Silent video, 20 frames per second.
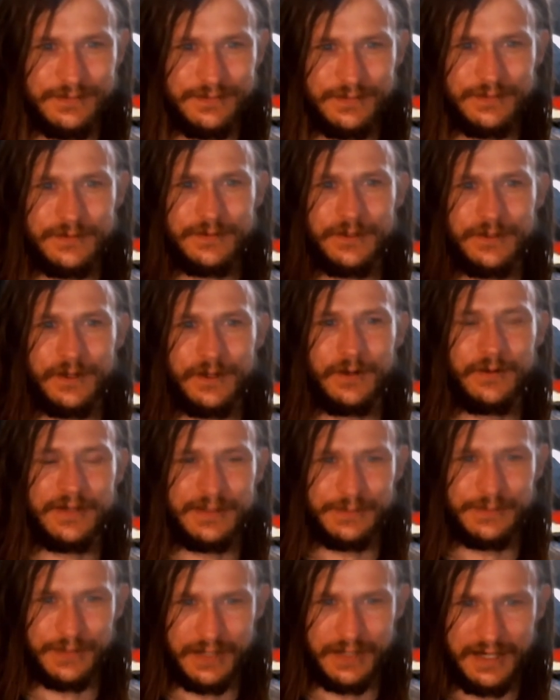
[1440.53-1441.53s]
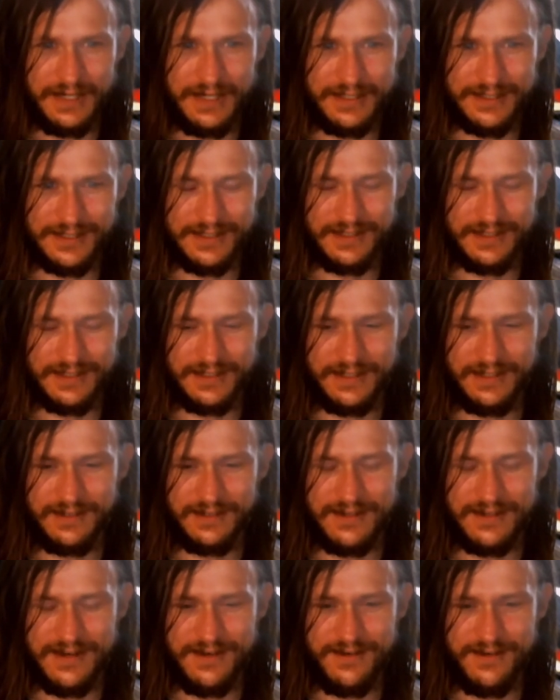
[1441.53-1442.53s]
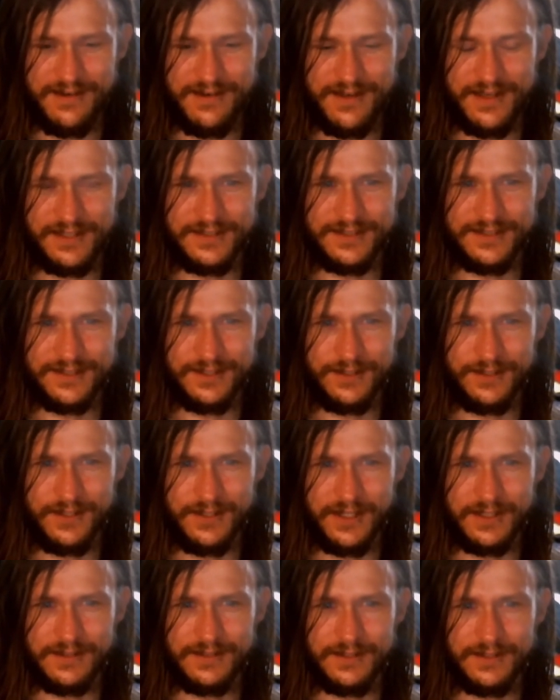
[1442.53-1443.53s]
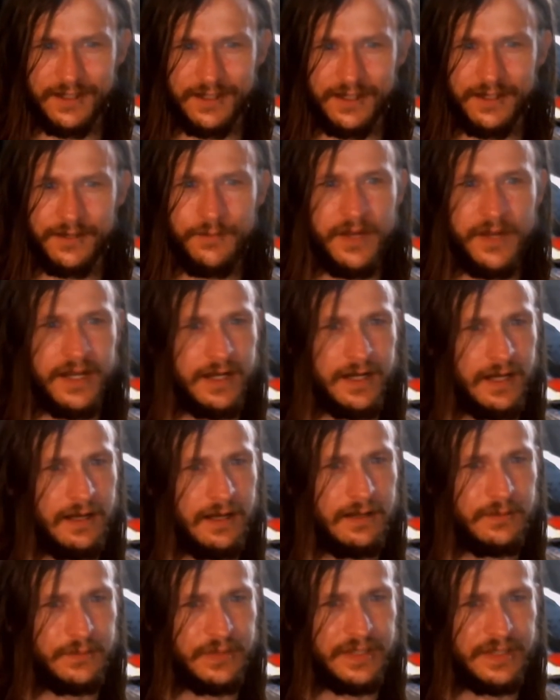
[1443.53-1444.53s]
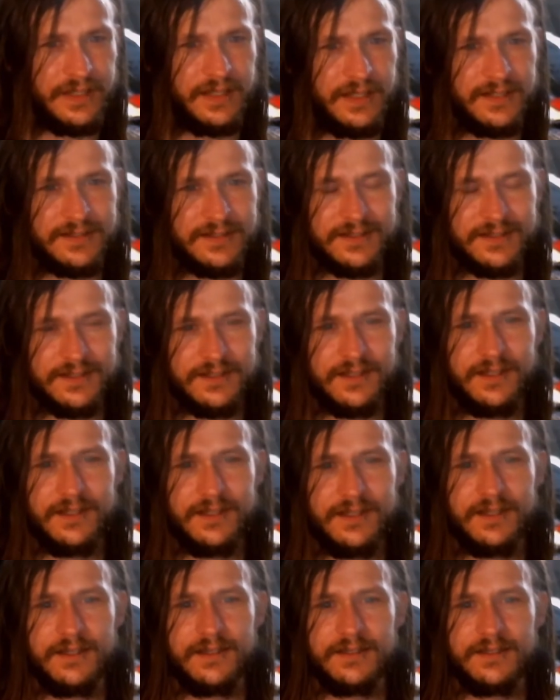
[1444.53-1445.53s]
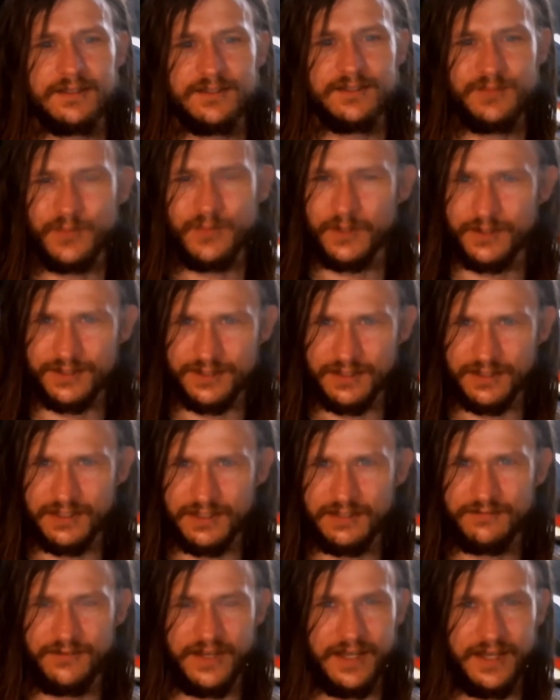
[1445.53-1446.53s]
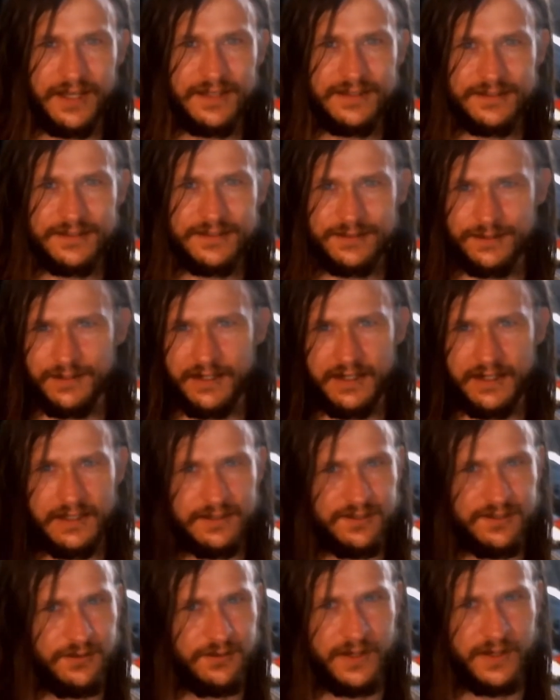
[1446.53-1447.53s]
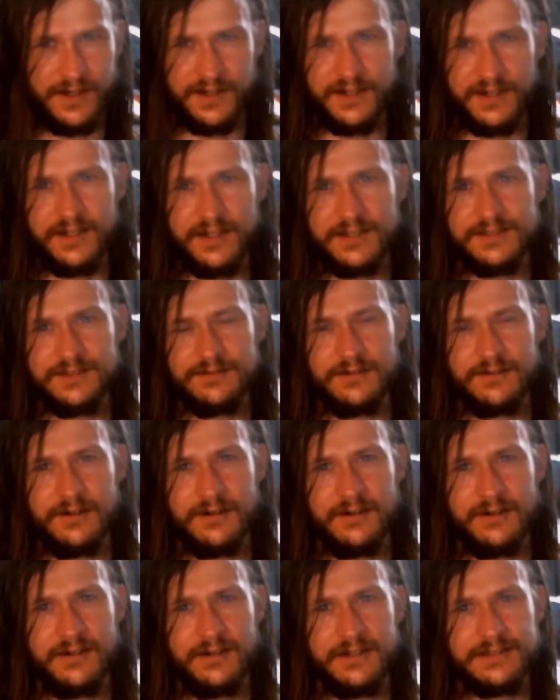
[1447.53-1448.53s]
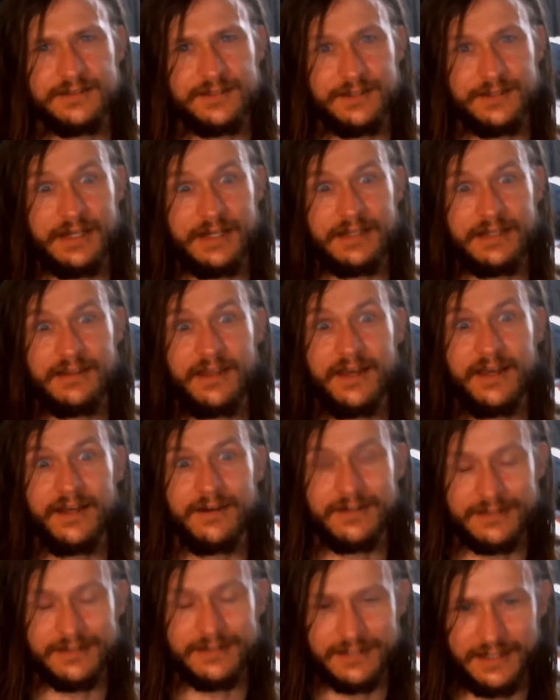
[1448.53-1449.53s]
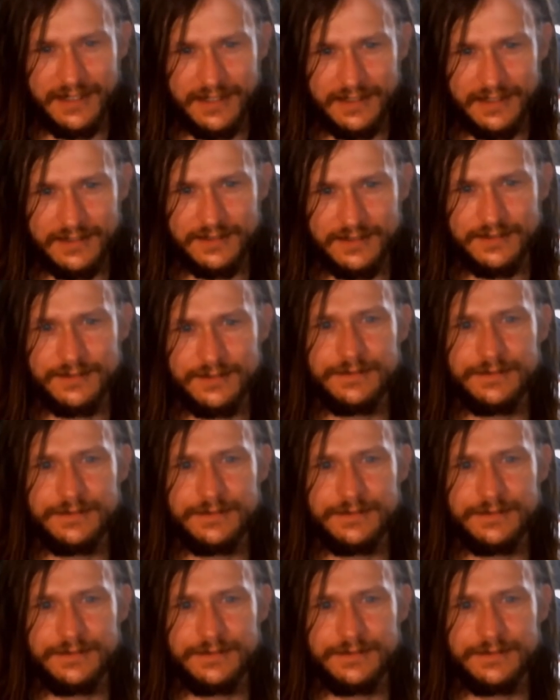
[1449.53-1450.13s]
growing brighter, and so like they may not be as spiritually advanced or like as aware as you are, and so like they are trying to,